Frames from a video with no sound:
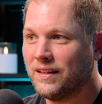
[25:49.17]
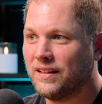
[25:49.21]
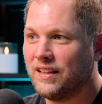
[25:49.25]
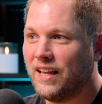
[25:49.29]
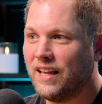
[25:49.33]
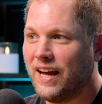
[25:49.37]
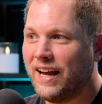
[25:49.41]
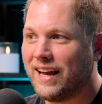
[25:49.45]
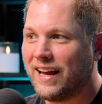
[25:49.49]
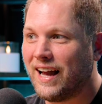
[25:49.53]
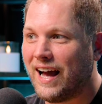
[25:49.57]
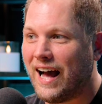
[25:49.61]

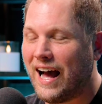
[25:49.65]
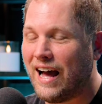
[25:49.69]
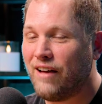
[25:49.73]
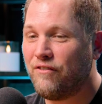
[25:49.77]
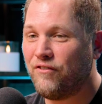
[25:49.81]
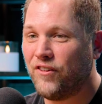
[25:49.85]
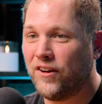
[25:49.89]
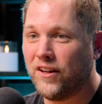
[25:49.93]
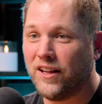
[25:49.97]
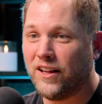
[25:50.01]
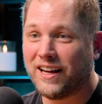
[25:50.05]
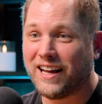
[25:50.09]
like I
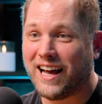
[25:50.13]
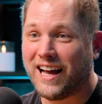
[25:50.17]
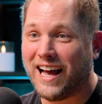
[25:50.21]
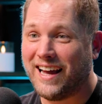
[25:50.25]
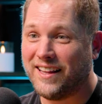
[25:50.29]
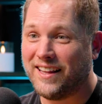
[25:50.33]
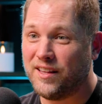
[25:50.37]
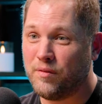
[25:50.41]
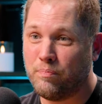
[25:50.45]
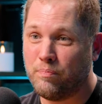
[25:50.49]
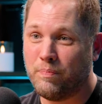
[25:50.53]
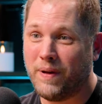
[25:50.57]
felt like I
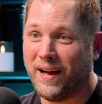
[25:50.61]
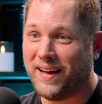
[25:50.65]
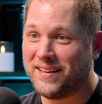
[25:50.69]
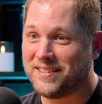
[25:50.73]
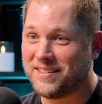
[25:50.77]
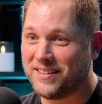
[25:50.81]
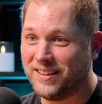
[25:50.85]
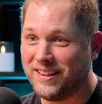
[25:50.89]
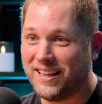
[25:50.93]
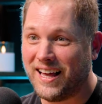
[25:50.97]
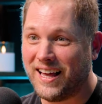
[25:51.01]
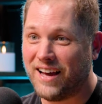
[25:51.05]
had the
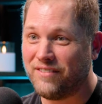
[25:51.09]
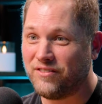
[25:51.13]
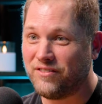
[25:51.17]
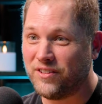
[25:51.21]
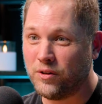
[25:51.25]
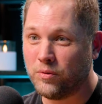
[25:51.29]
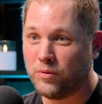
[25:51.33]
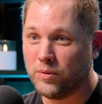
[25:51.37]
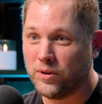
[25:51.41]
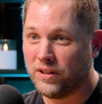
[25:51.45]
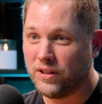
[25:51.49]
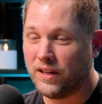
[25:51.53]
best life
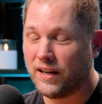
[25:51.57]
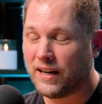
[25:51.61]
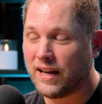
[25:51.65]
in the yeah.